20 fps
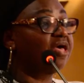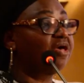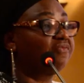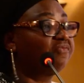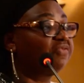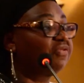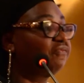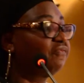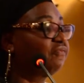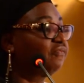
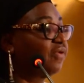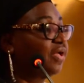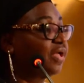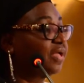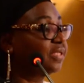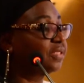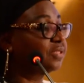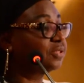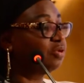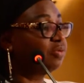With
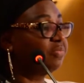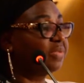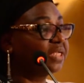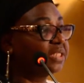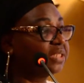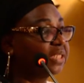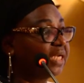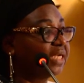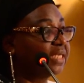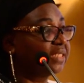so
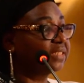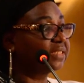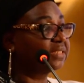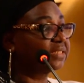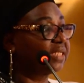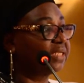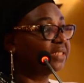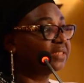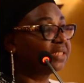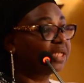many
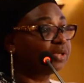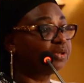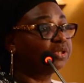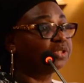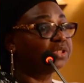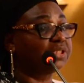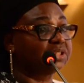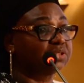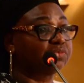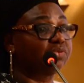challenges, and
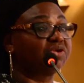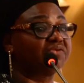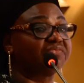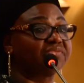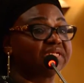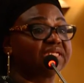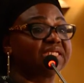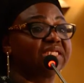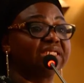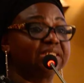security is one
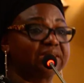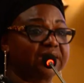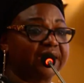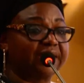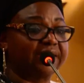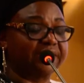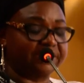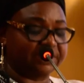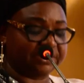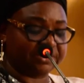of the key
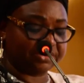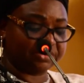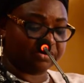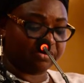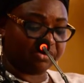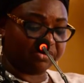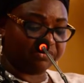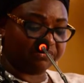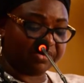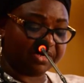challenges.
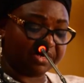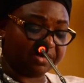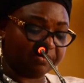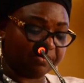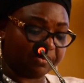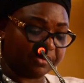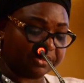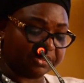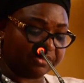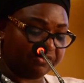So it's very
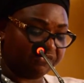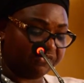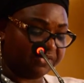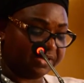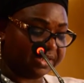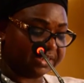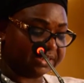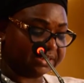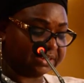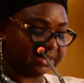important
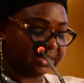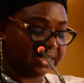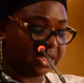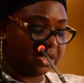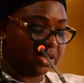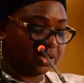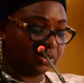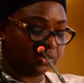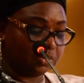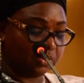for us
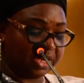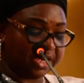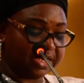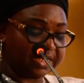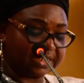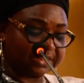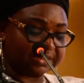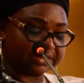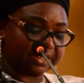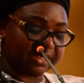to
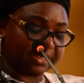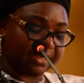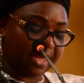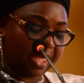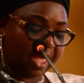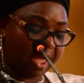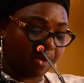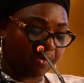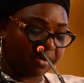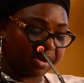
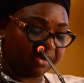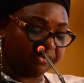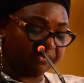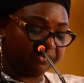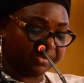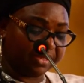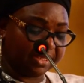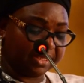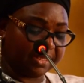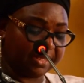understand how
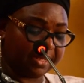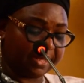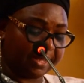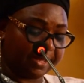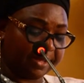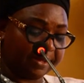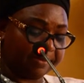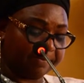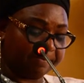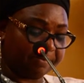can we
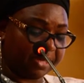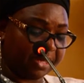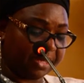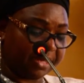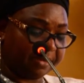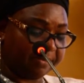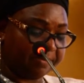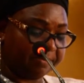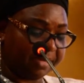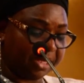
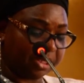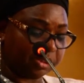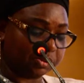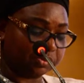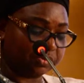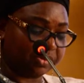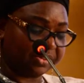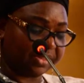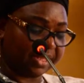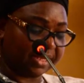make
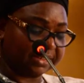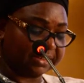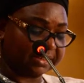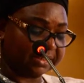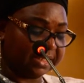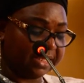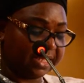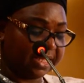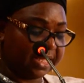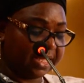sure
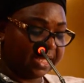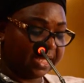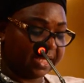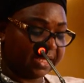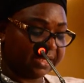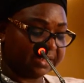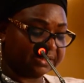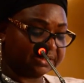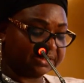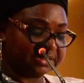that
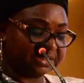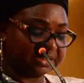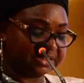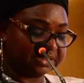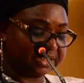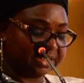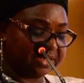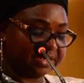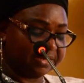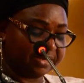
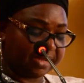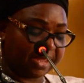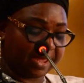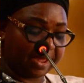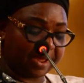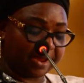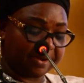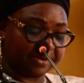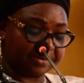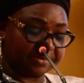citizens
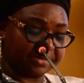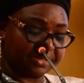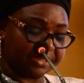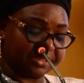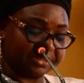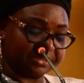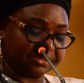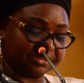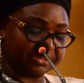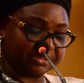
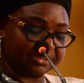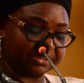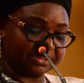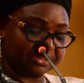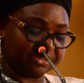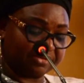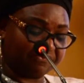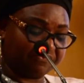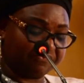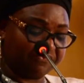are
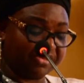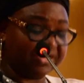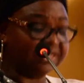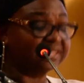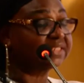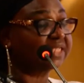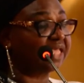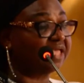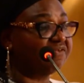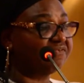
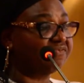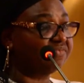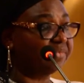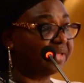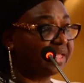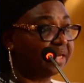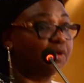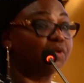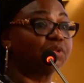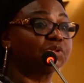feel
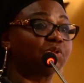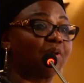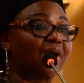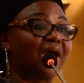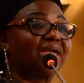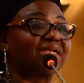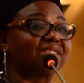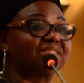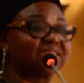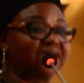safe and also
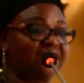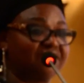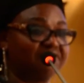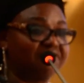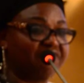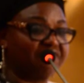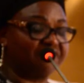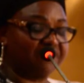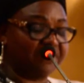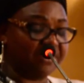are
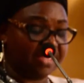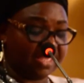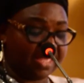safe.